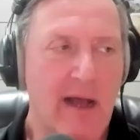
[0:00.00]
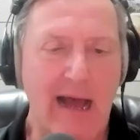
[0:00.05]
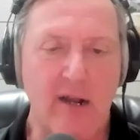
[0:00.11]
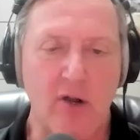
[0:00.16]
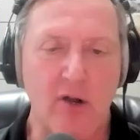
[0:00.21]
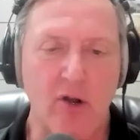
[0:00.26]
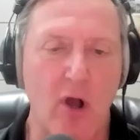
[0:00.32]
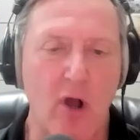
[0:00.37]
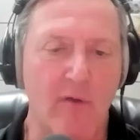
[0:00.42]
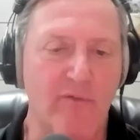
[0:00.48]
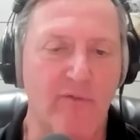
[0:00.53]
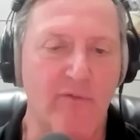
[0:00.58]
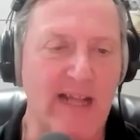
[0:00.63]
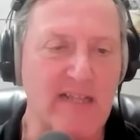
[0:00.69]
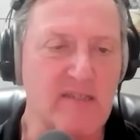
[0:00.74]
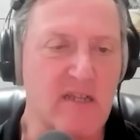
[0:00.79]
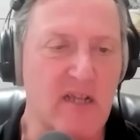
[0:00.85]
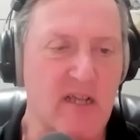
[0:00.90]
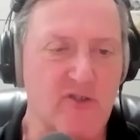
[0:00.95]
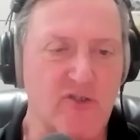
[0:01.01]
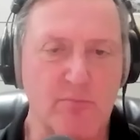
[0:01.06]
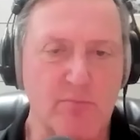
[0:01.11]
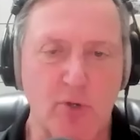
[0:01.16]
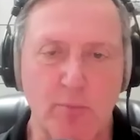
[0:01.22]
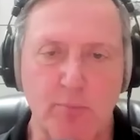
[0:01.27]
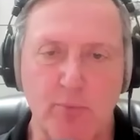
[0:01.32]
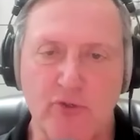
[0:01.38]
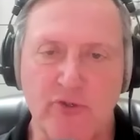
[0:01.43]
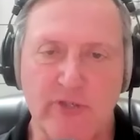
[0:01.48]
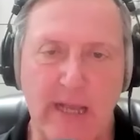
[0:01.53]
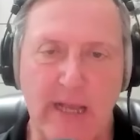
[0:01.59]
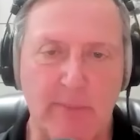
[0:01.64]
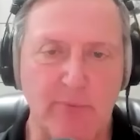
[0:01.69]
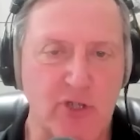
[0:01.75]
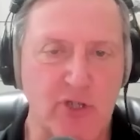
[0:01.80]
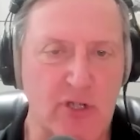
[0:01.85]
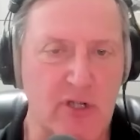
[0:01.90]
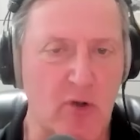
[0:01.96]
I don't know if that's customer
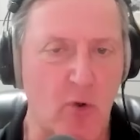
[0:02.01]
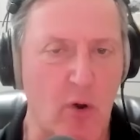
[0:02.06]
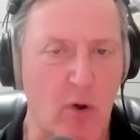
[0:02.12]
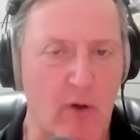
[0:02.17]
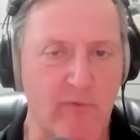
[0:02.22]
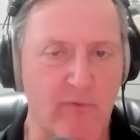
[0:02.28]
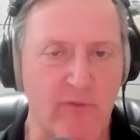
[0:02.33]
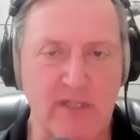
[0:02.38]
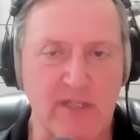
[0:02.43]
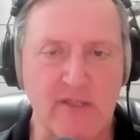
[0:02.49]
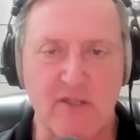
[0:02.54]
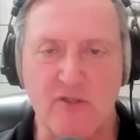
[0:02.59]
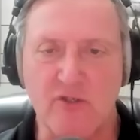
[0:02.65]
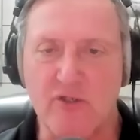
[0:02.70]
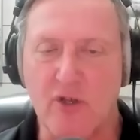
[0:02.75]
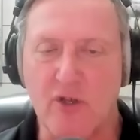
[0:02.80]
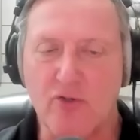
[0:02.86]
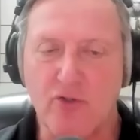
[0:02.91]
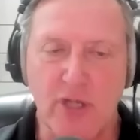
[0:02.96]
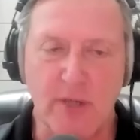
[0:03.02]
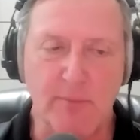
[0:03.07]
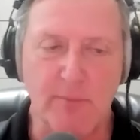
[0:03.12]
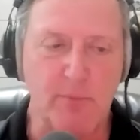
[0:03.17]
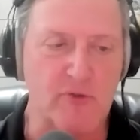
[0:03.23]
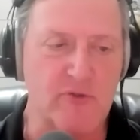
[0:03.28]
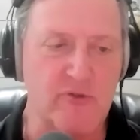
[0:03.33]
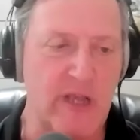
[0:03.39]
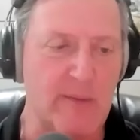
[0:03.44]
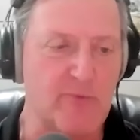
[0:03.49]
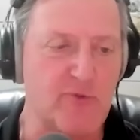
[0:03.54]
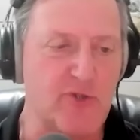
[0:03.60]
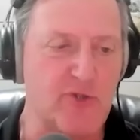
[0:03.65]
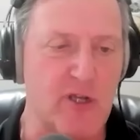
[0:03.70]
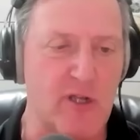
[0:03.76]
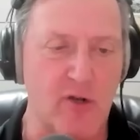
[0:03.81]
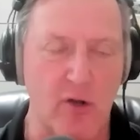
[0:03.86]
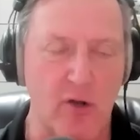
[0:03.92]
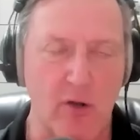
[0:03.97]
perception or if it's associate
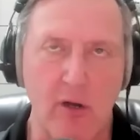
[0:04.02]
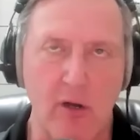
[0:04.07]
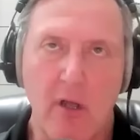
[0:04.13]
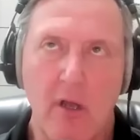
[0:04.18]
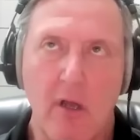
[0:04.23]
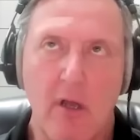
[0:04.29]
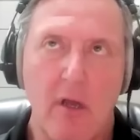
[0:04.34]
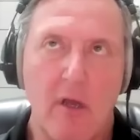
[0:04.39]
perception or